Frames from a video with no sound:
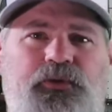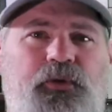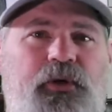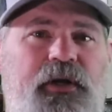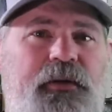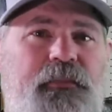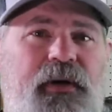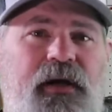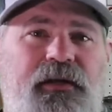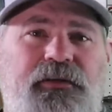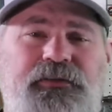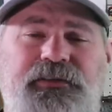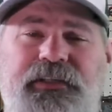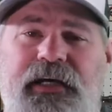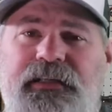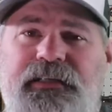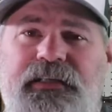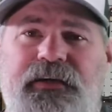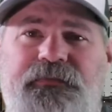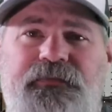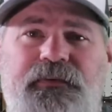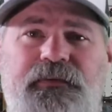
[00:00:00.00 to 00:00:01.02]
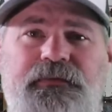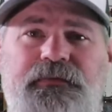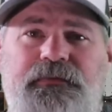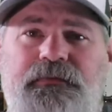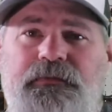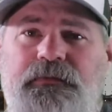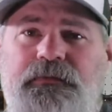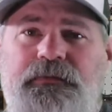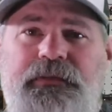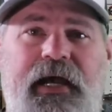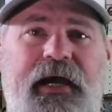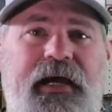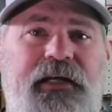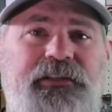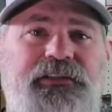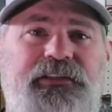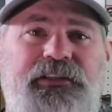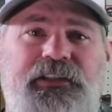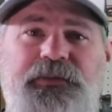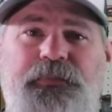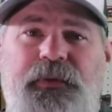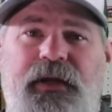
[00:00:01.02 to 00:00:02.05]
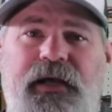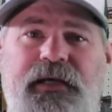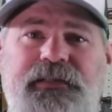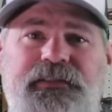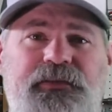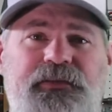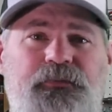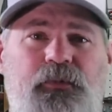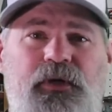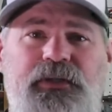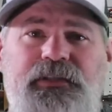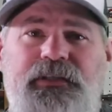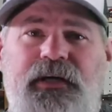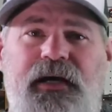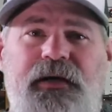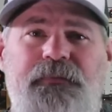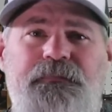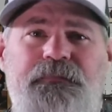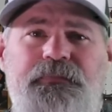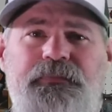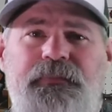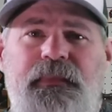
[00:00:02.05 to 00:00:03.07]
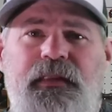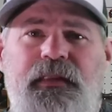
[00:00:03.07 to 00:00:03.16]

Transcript: touring models had different dash displays at one time.